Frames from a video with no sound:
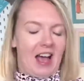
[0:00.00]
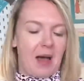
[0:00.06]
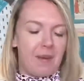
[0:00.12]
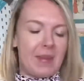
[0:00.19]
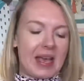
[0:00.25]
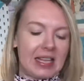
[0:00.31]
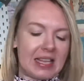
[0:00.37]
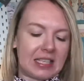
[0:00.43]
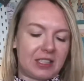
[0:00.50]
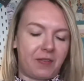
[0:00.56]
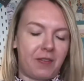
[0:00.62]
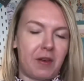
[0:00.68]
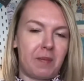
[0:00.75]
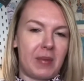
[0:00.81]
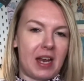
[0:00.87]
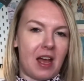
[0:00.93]
I made this
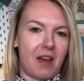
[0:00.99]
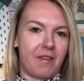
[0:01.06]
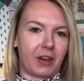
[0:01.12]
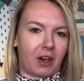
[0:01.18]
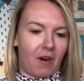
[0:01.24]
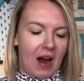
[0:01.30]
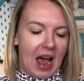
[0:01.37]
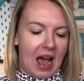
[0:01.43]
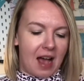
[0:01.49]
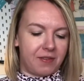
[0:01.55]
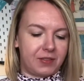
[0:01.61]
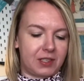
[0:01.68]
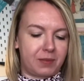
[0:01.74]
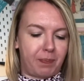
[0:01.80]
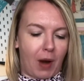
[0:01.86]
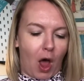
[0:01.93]
for Minerva
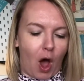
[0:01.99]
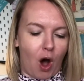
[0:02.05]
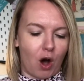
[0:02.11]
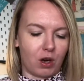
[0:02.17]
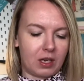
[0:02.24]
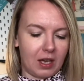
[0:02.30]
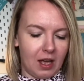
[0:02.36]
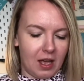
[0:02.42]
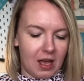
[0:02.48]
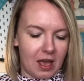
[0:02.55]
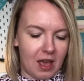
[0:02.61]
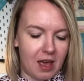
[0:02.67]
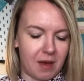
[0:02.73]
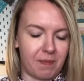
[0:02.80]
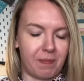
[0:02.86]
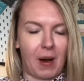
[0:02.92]
Crafts blog,
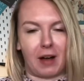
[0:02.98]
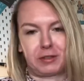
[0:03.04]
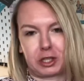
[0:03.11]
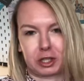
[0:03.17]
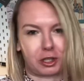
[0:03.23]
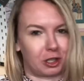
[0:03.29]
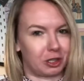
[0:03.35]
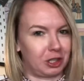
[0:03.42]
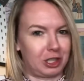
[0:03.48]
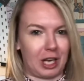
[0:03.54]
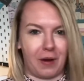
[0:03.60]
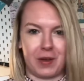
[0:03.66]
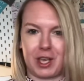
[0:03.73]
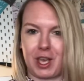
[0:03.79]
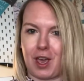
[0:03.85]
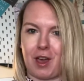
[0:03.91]
but I've just got to
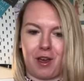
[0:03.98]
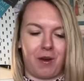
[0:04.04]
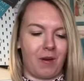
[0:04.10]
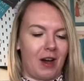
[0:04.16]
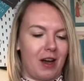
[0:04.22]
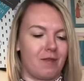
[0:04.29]
show it you.